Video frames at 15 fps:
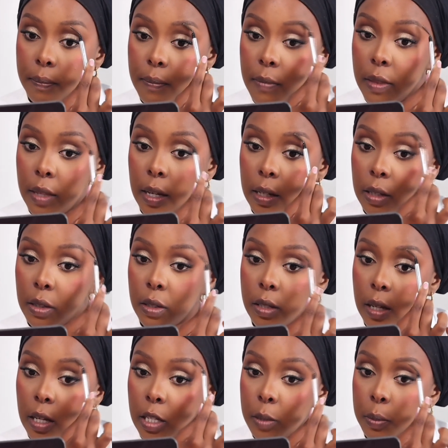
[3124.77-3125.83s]
And then
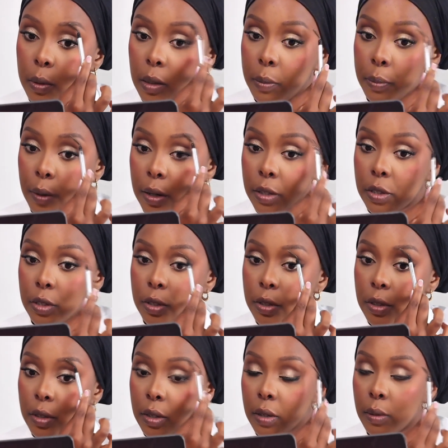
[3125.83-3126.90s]
use a spoolie
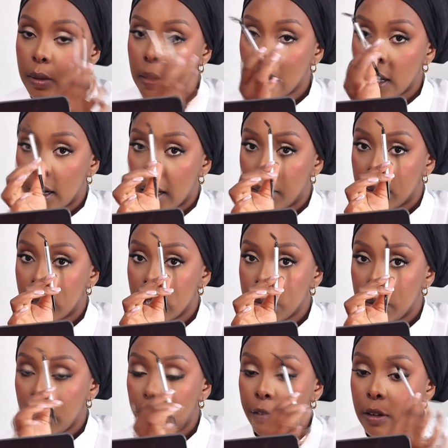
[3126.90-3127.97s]
brush. One thing I like about this
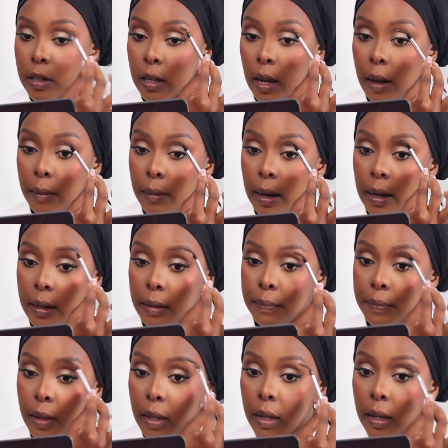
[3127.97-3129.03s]
Benefit liner,
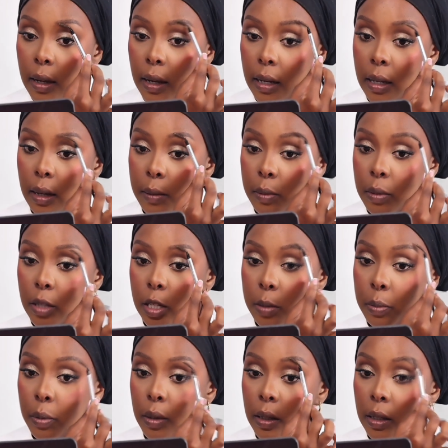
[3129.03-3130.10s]
it comes with a
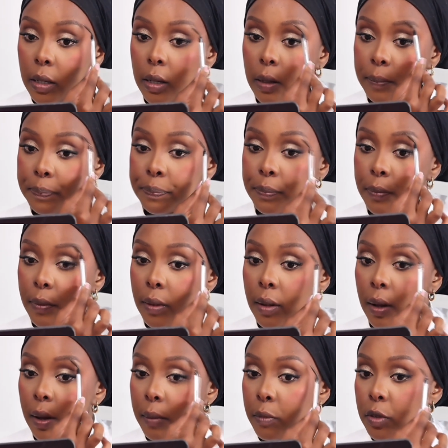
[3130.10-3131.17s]
spoolie,
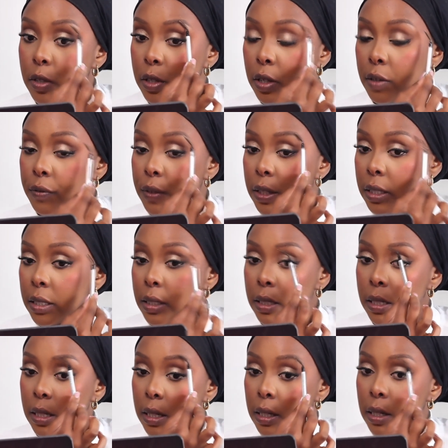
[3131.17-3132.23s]
which is convenient.